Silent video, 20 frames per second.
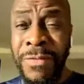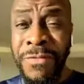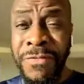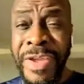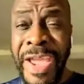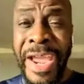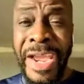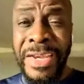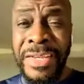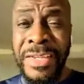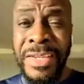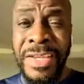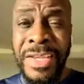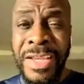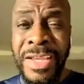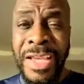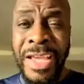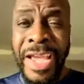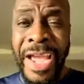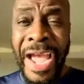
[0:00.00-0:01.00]
In fact,
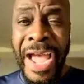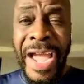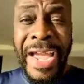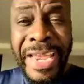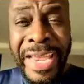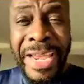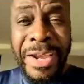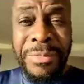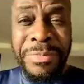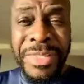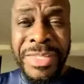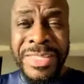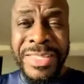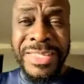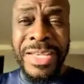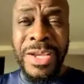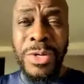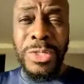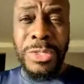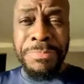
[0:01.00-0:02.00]
I am the
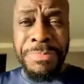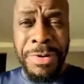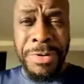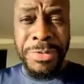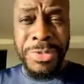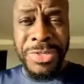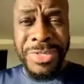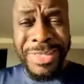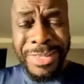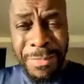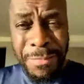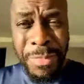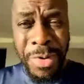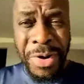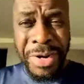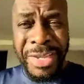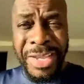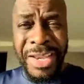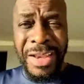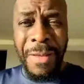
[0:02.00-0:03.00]
salesperson, the
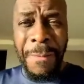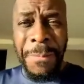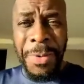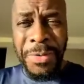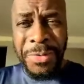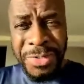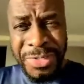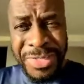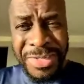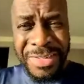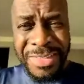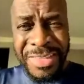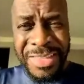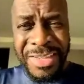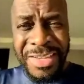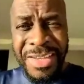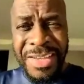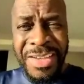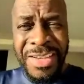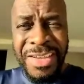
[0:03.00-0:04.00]
marketing person,
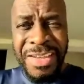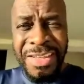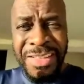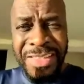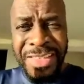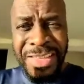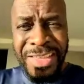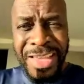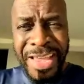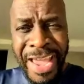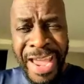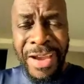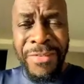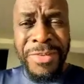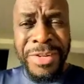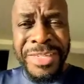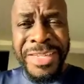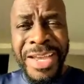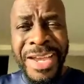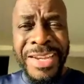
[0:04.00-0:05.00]
the
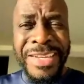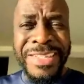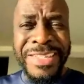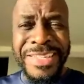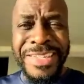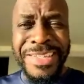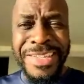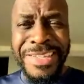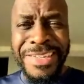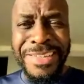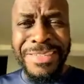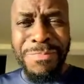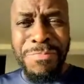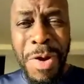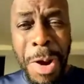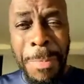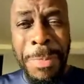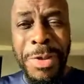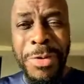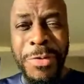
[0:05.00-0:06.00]
advertising and
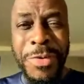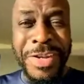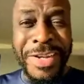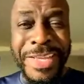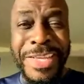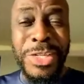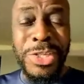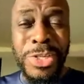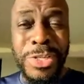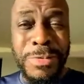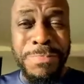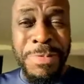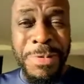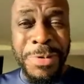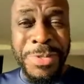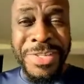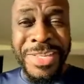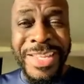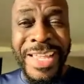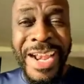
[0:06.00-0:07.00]
public relations
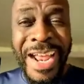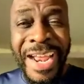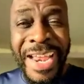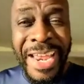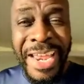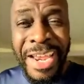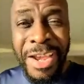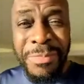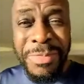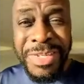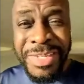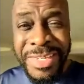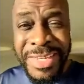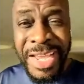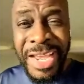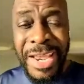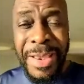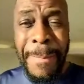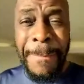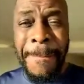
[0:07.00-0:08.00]
person that I am
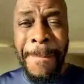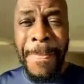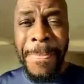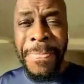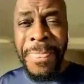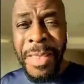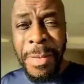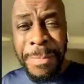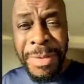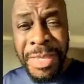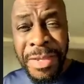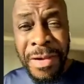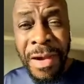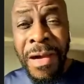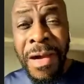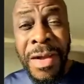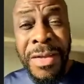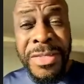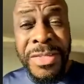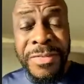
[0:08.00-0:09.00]
today
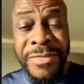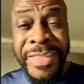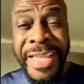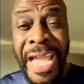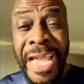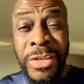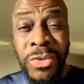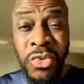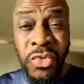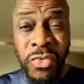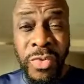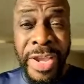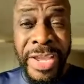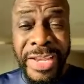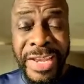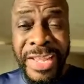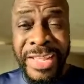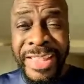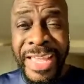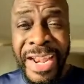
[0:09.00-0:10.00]
because of that
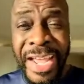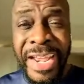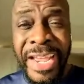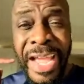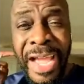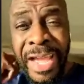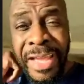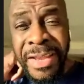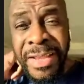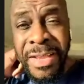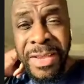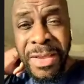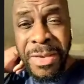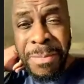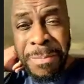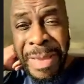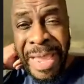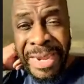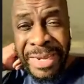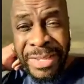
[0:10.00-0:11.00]
training that I got
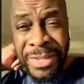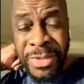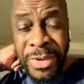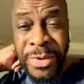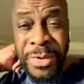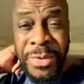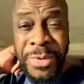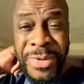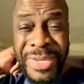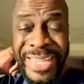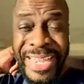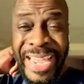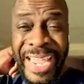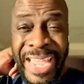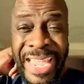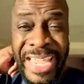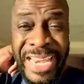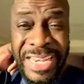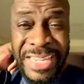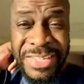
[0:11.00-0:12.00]
back in the early
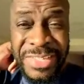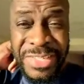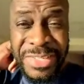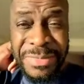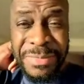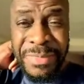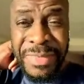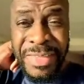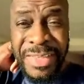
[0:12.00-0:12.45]
80s.